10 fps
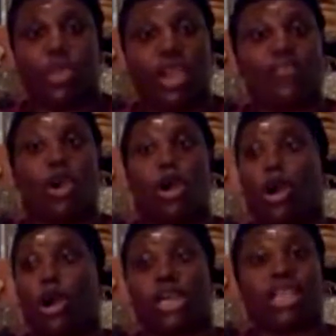You have
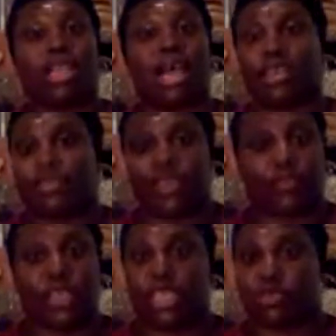a lot of
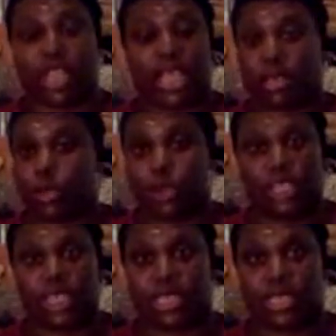different Israelite
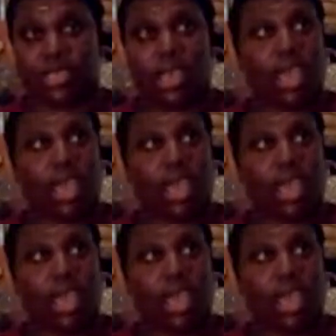communities,